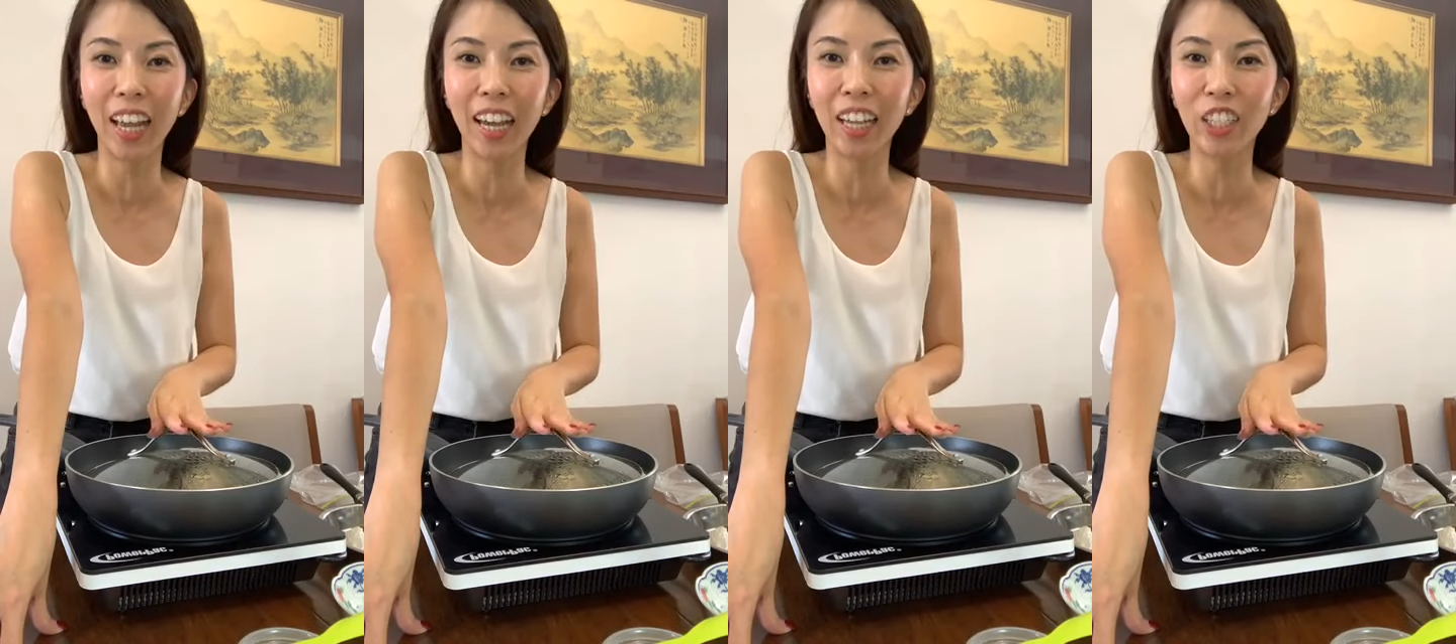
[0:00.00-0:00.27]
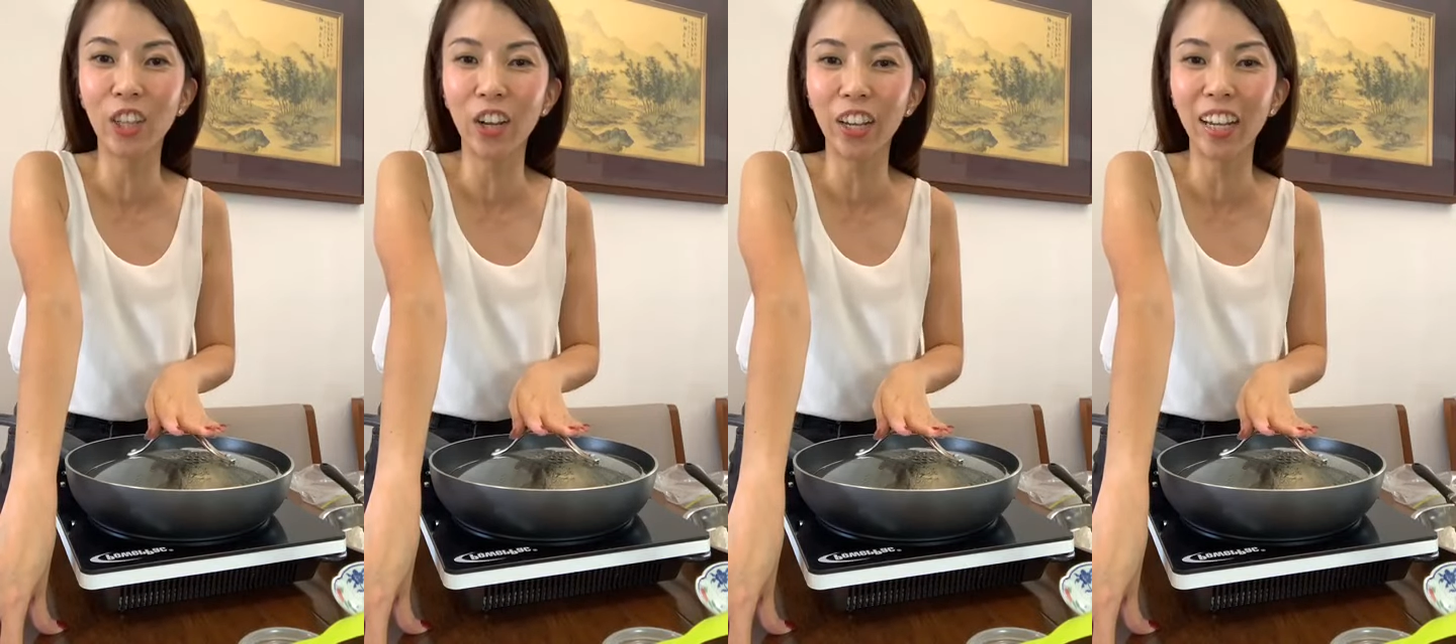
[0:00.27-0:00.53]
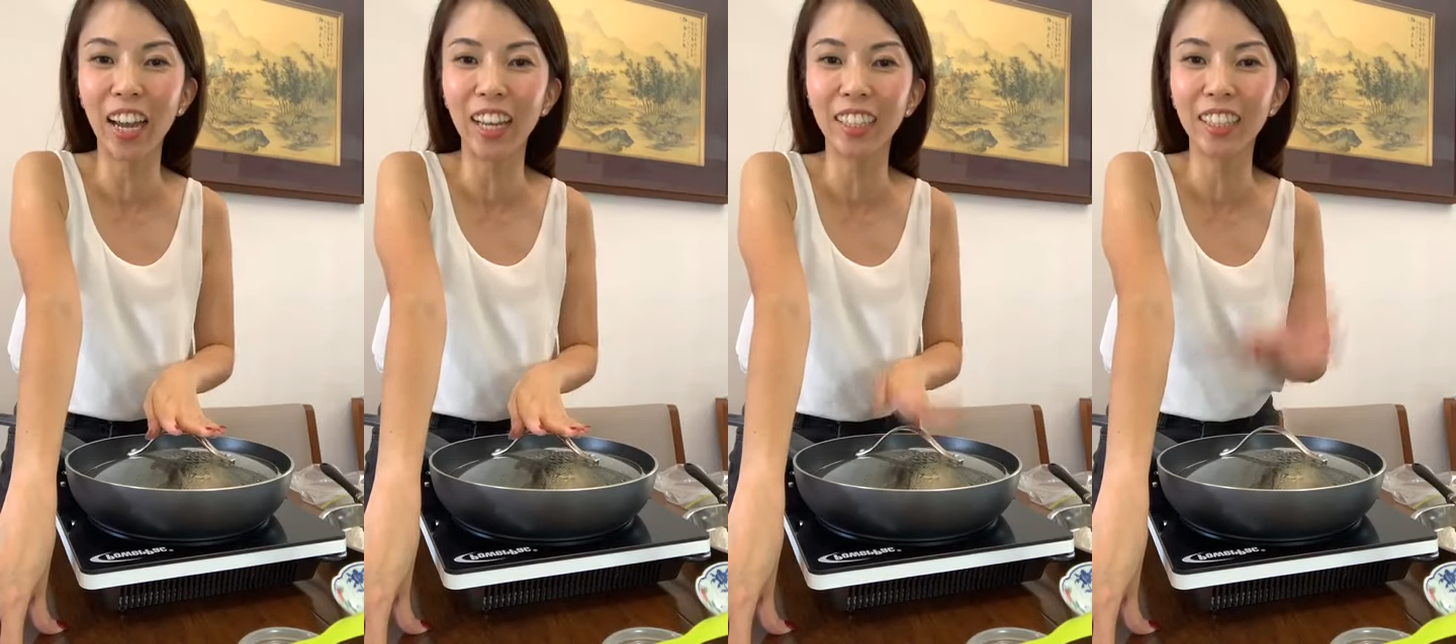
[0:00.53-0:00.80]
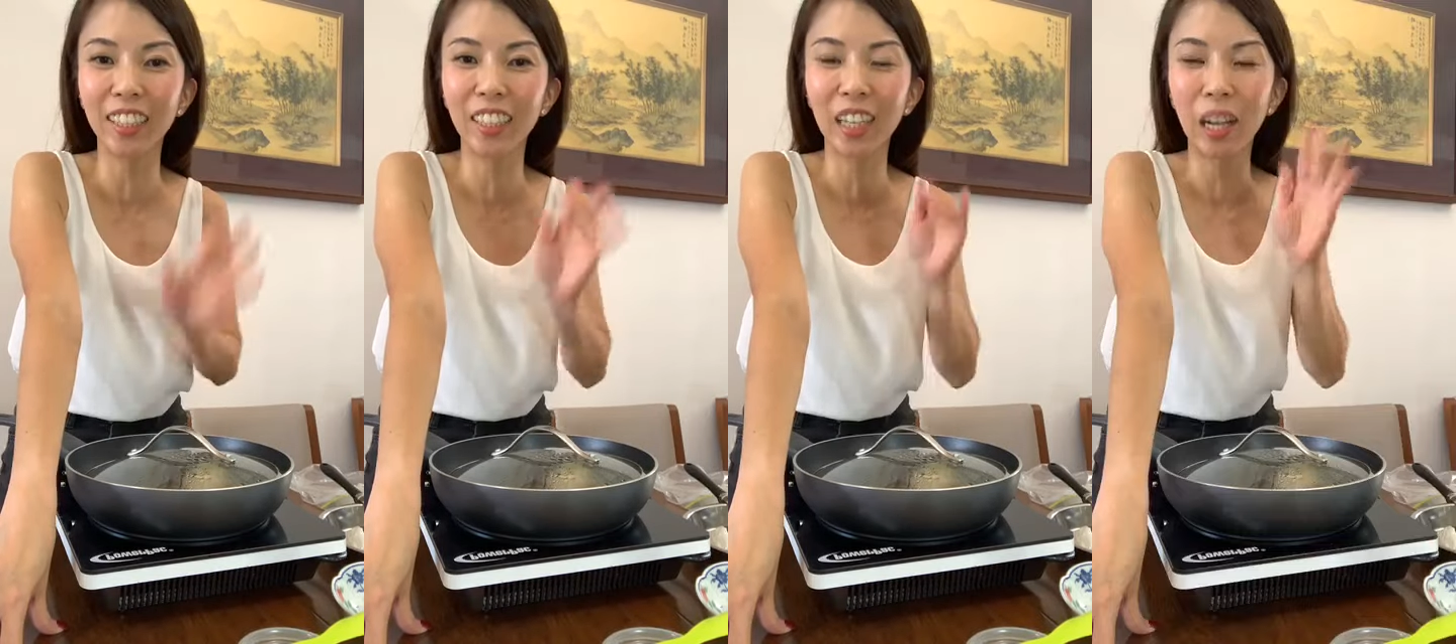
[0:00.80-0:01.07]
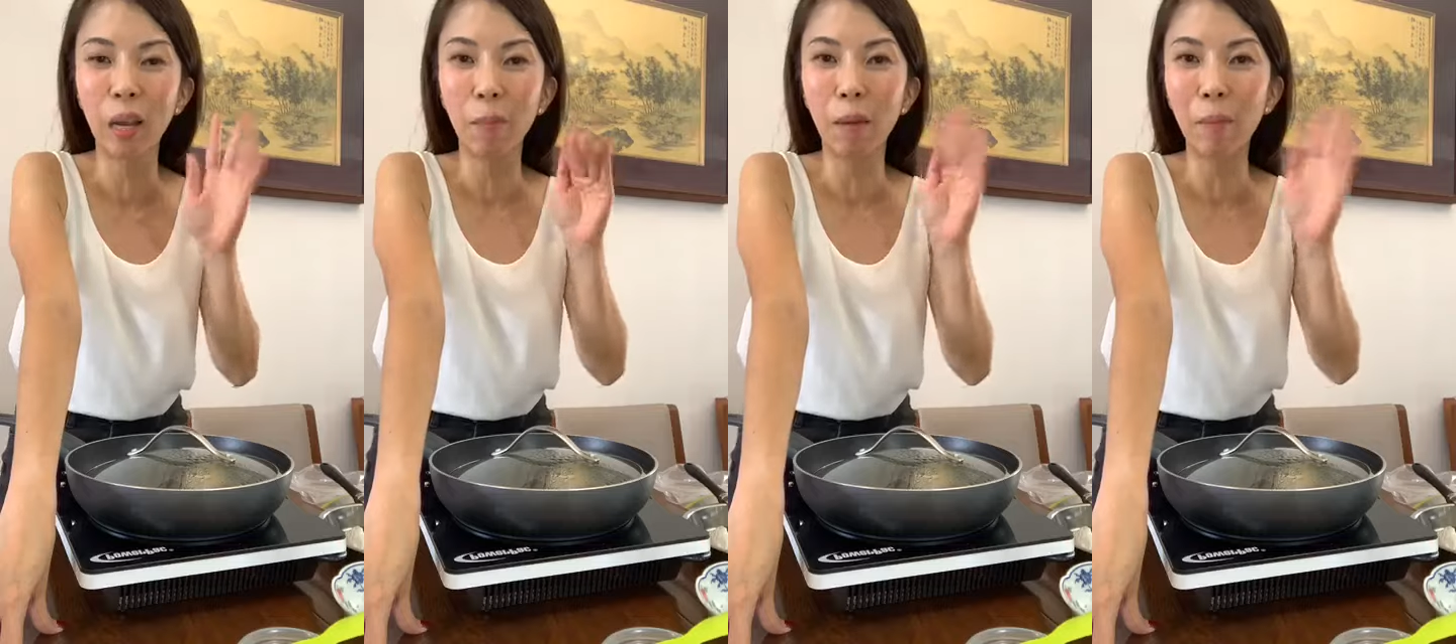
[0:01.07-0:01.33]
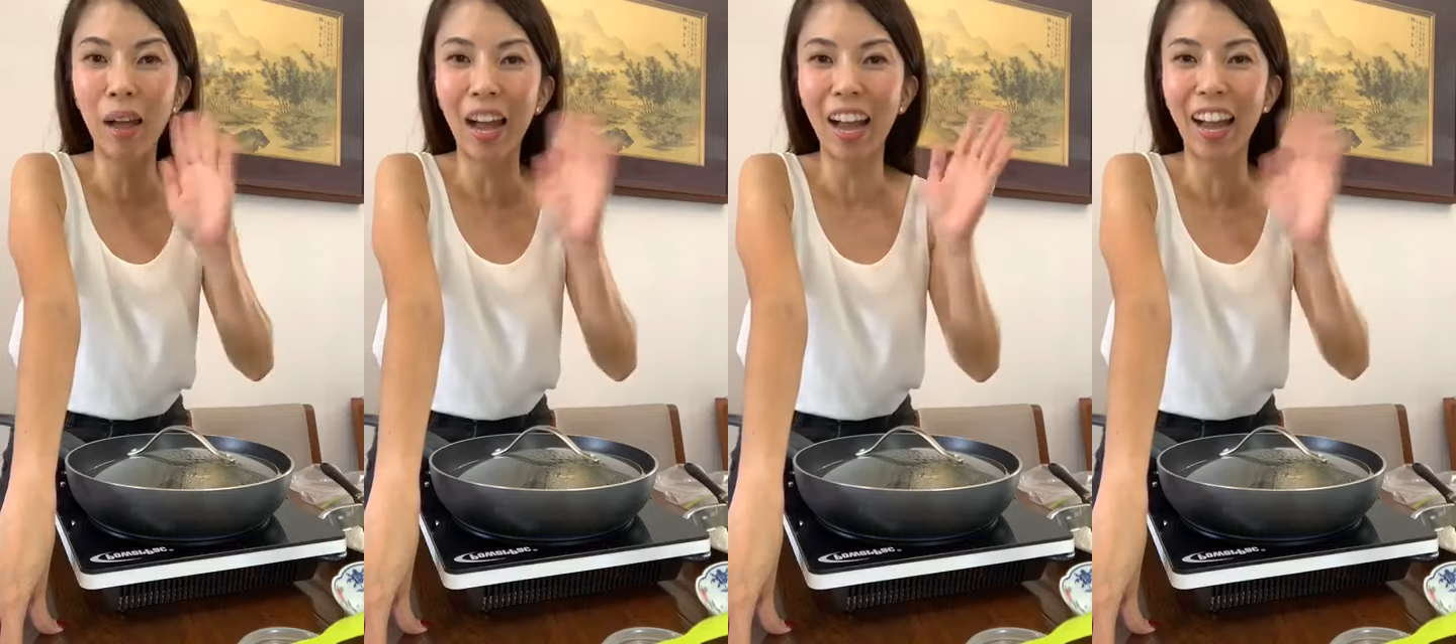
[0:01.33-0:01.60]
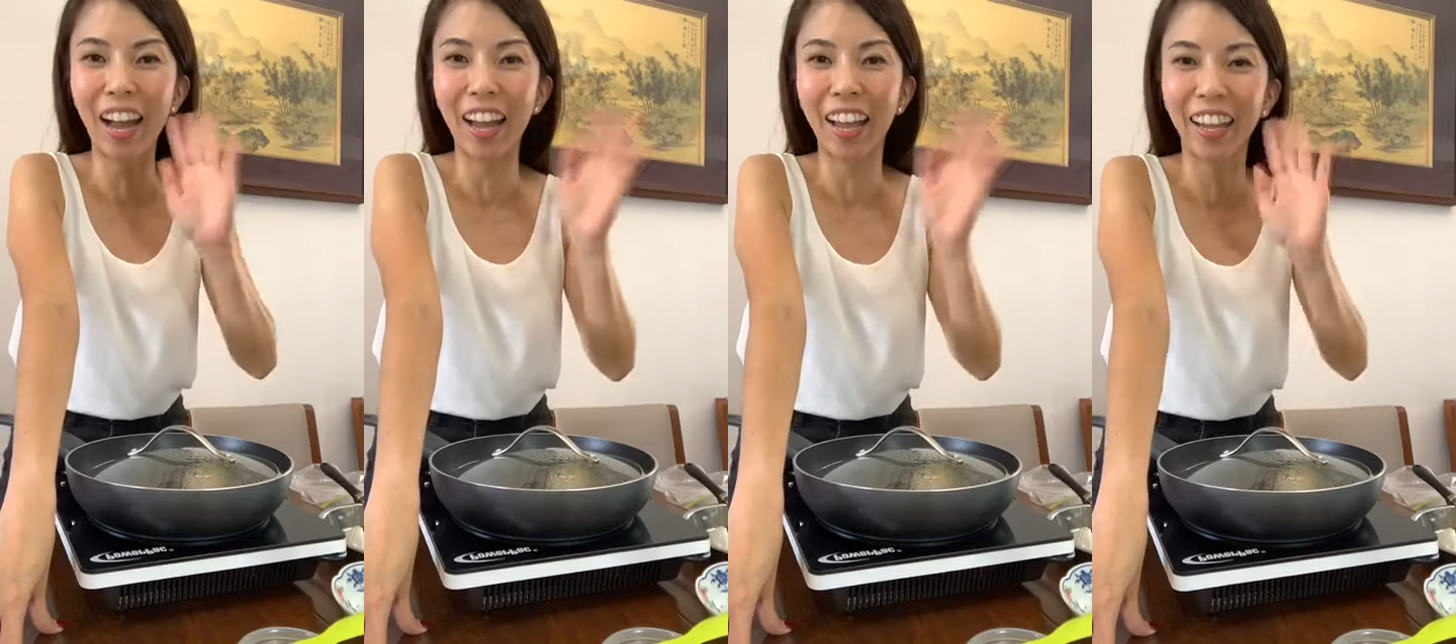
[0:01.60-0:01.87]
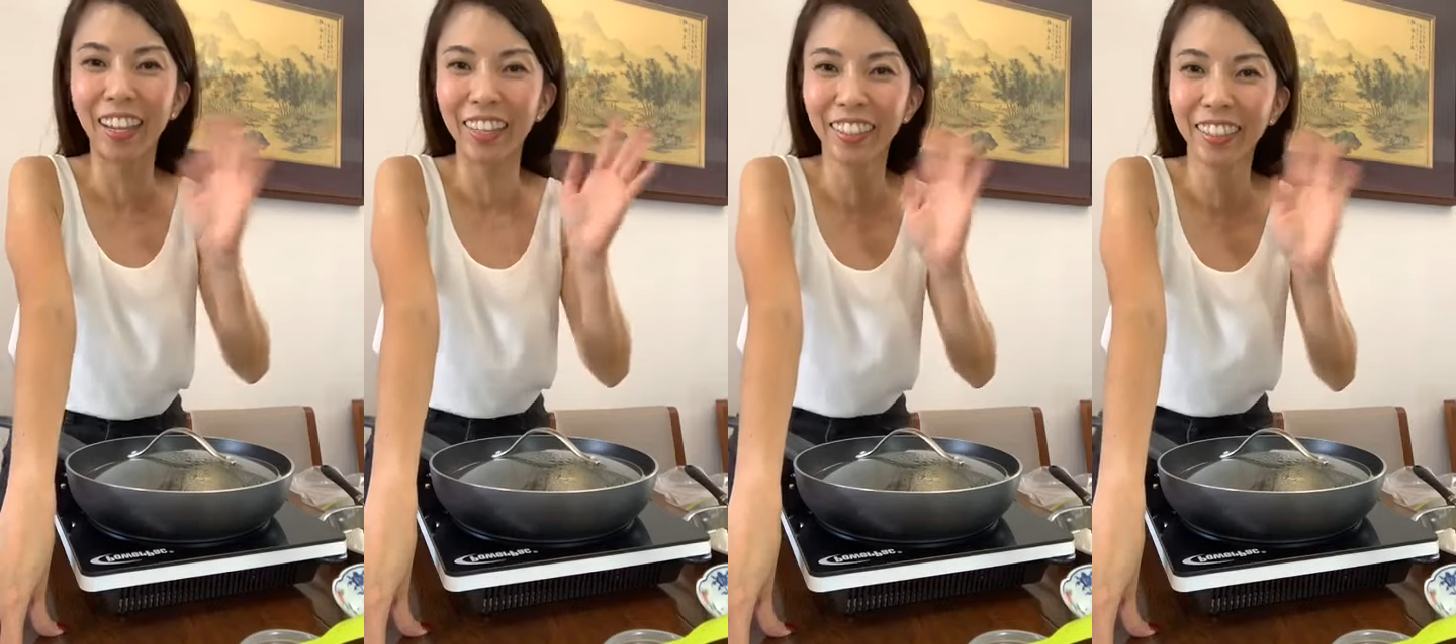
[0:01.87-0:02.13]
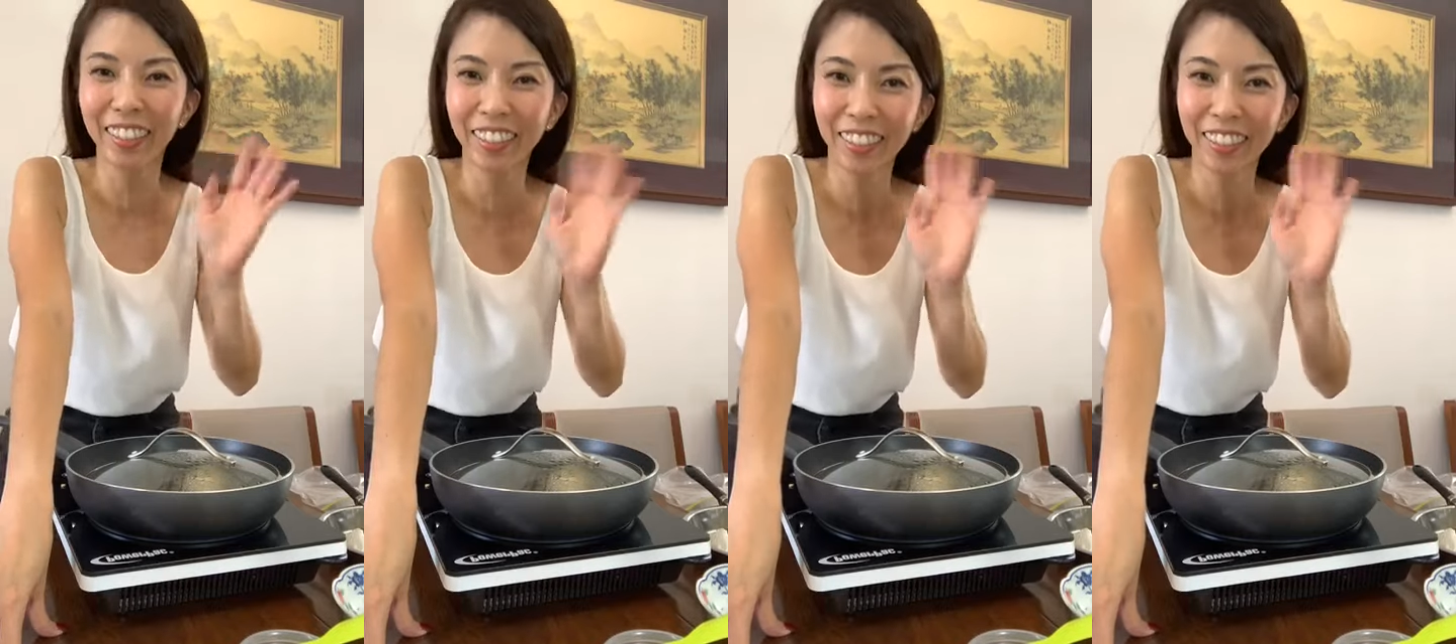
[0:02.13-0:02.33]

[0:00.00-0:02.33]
and enjoy your lunch. Bye-bye.